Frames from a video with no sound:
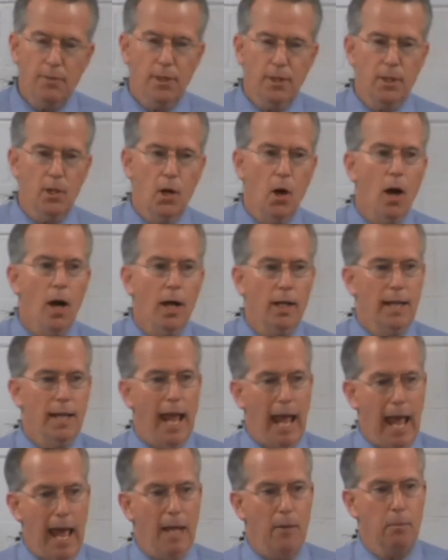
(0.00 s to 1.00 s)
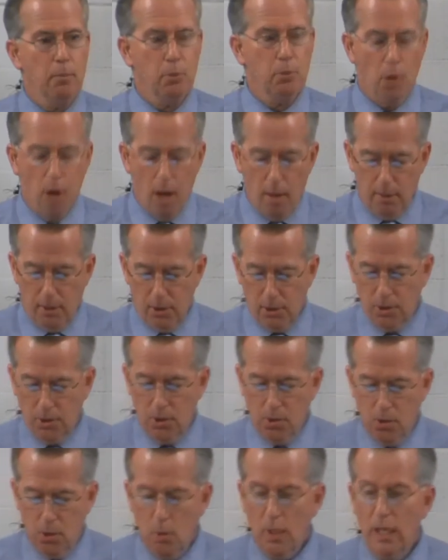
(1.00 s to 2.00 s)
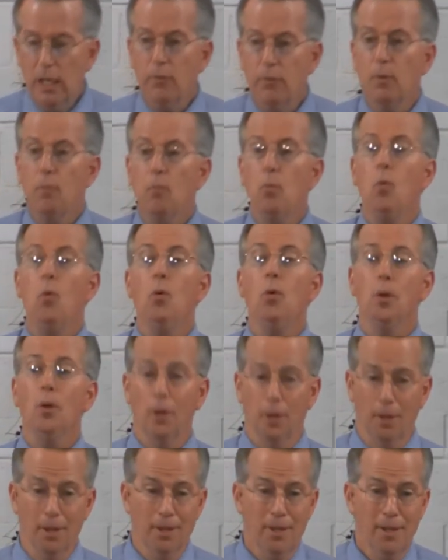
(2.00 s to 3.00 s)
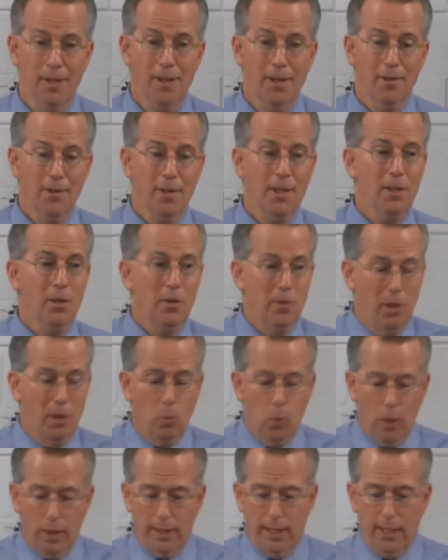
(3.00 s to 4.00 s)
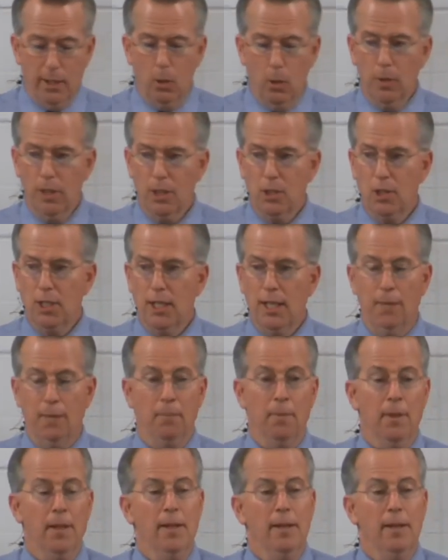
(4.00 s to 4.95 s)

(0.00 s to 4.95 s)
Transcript: that God had promised to do even more than, than what they had already seen.